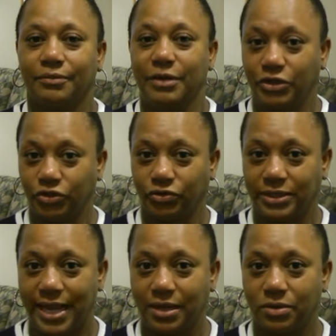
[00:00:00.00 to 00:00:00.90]
menstrual
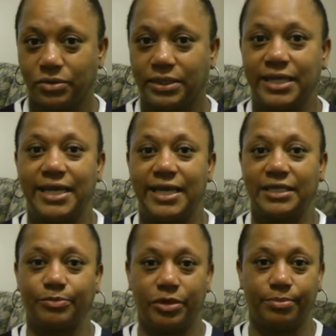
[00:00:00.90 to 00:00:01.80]
cycles, it
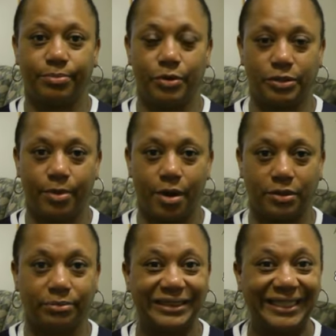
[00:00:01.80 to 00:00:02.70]
ends
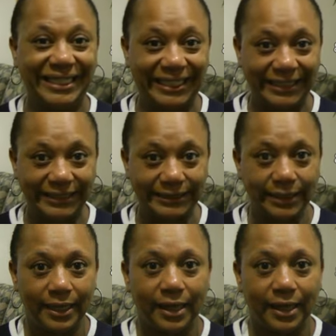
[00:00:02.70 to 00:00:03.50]
postpartum bleeding,